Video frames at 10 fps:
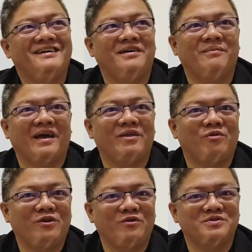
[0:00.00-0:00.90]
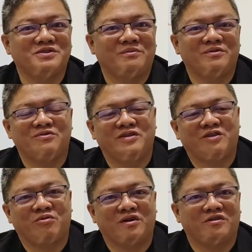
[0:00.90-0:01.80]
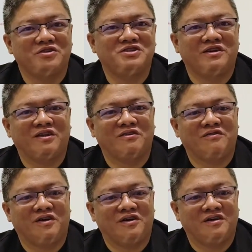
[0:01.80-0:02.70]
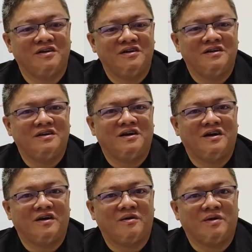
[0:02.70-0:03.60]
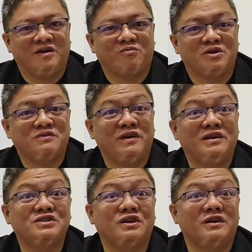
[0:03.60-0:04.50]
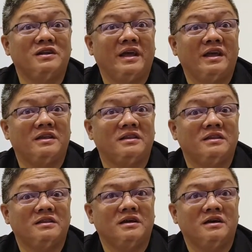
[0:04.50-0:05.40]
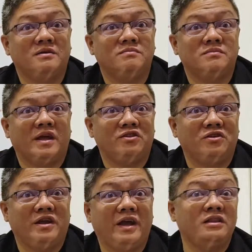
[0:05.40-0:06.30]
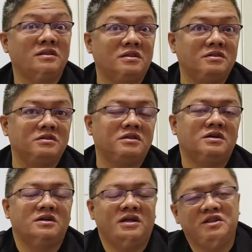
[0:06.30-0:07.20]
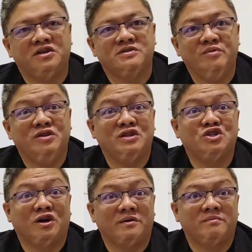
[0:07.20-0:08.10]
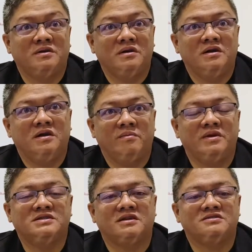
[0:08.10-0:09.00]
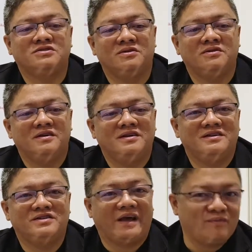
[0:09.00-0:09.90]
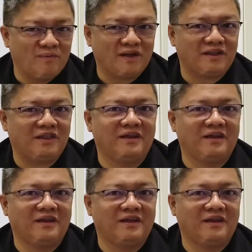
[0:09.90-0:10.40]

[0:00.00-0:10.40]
McCann World Group was the number 2 network on the strength of our network's Fearless Girl and entry and the India's Immunity Charm bracelet. So I have to plug it